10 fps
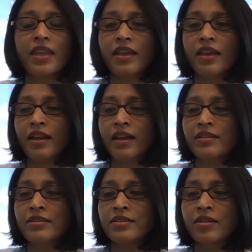
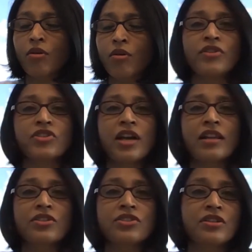and uh, all of the
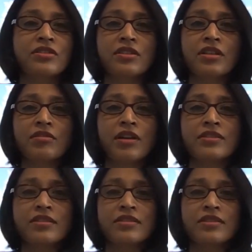challenges the
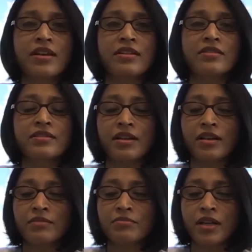crisis has,
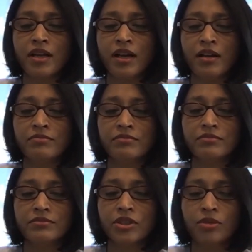um, um
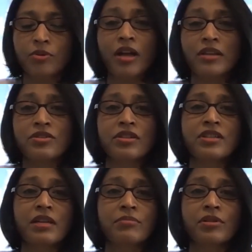you know, brought to the
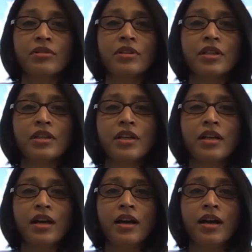table,
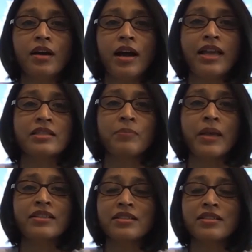uh, I
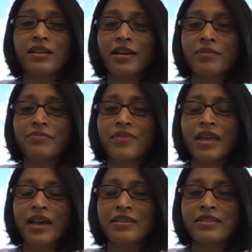expect uh,
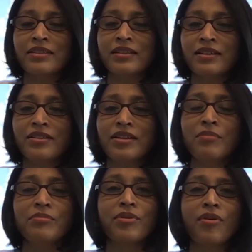that uh, a
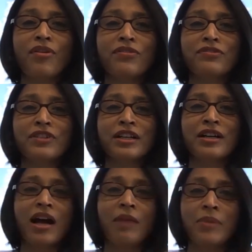number of
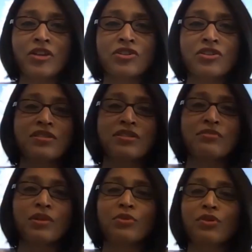our patients
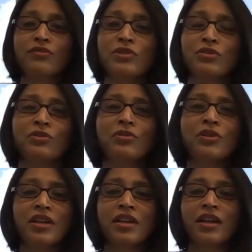will move to
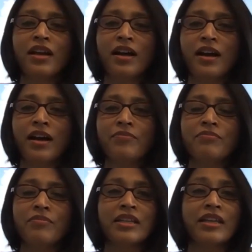
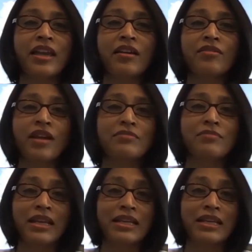Medicare and
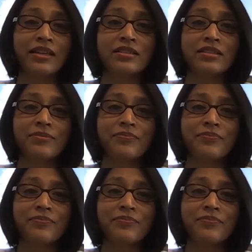Medicaid.